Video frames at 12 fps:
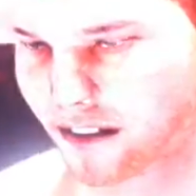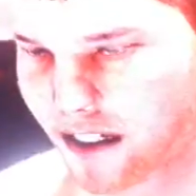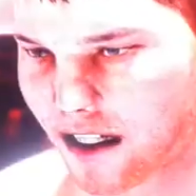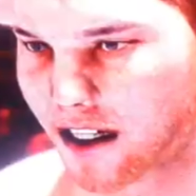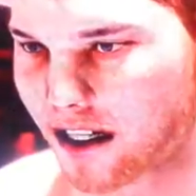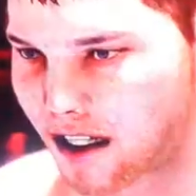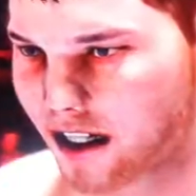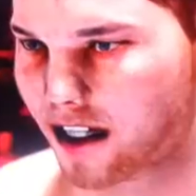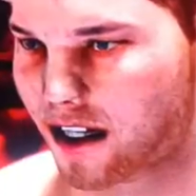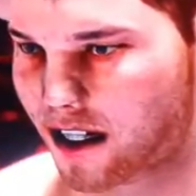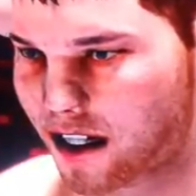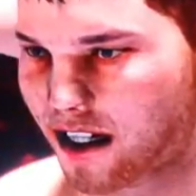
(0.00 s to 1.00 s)
good round by
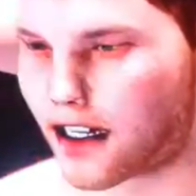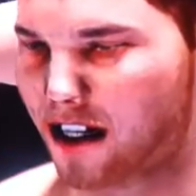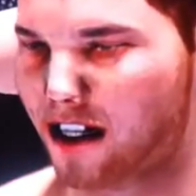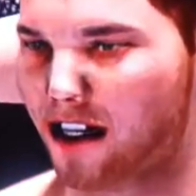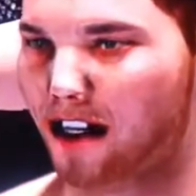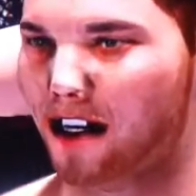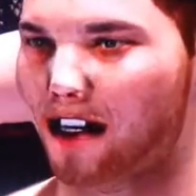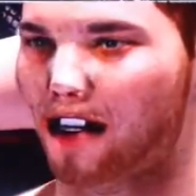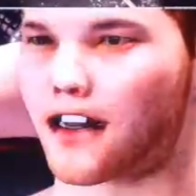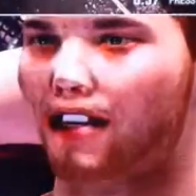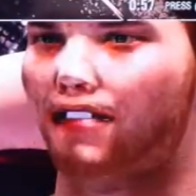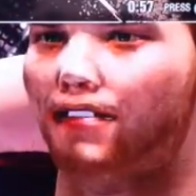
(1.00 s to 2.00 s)
Charlo.
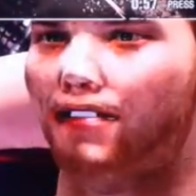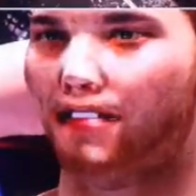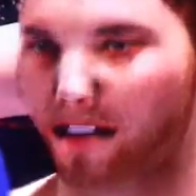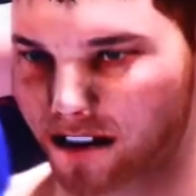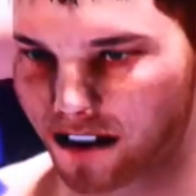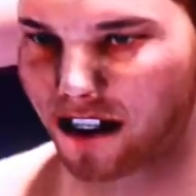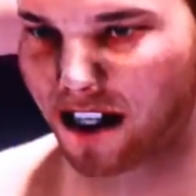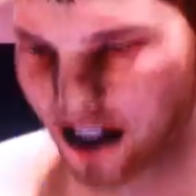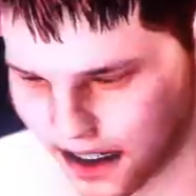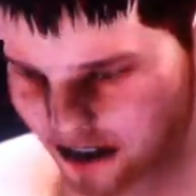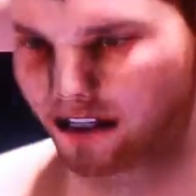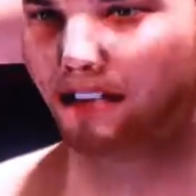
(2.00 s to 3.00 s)
I damaged him. Yeah, he got a
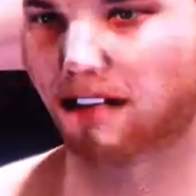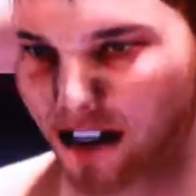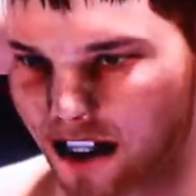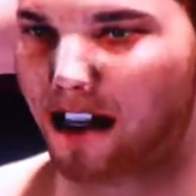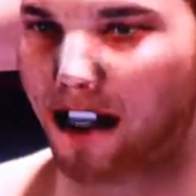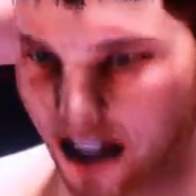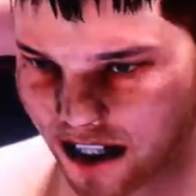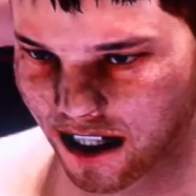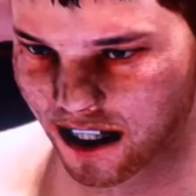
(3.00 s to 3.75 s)
little damage, but not